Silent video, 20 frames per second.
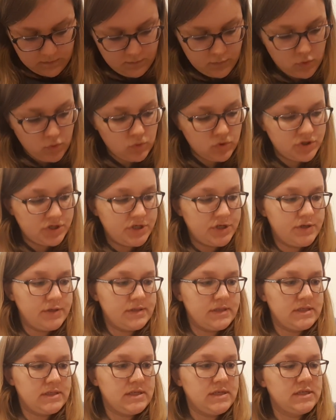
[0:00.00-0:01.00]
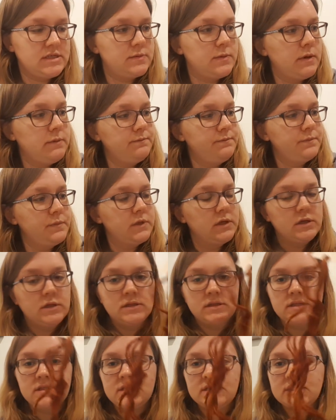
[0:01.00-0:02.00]
uses this one.
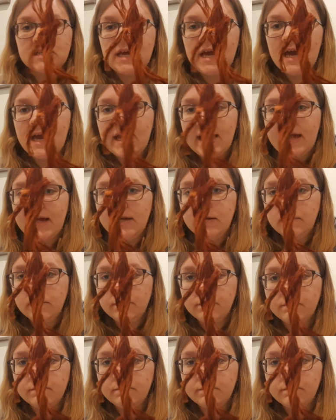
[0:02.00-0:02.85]
This is KN.